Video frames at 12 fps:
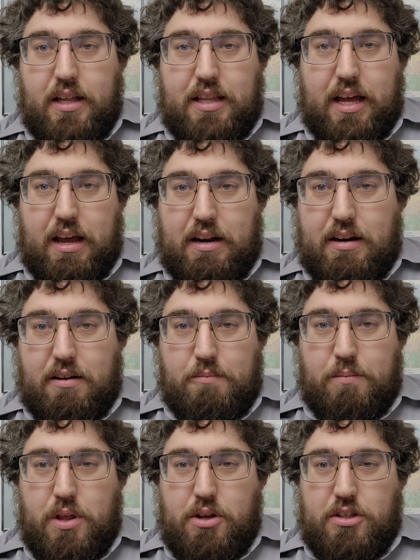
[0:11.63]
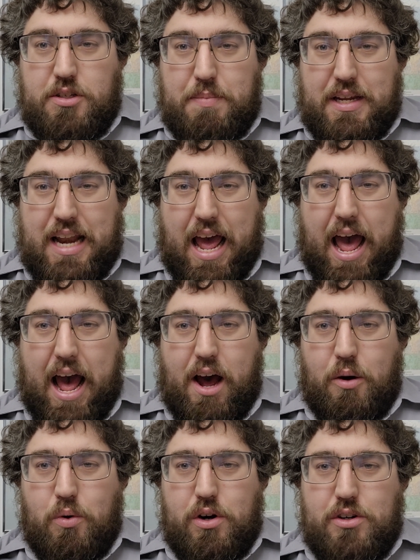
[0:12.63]
that we could spend
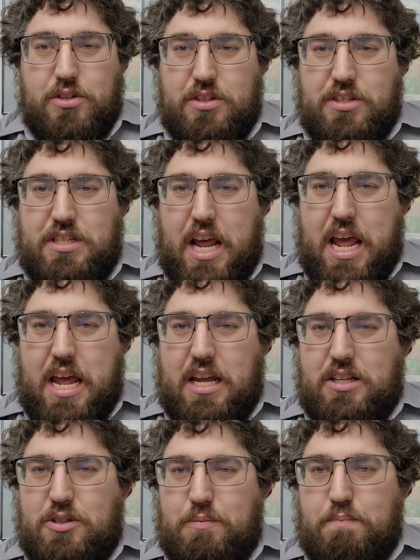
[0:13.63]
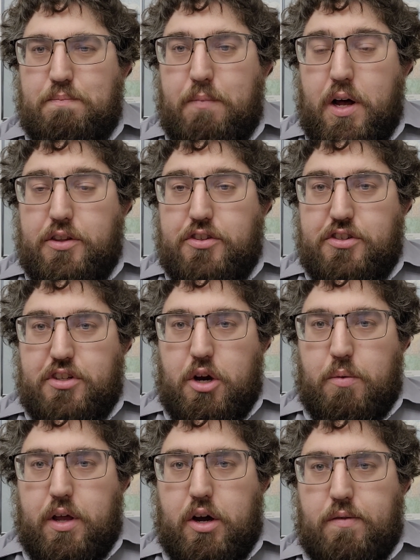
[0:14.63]
hours, days, months
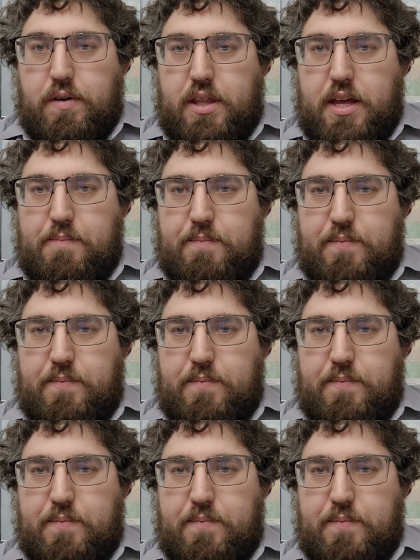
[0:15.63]
going over them.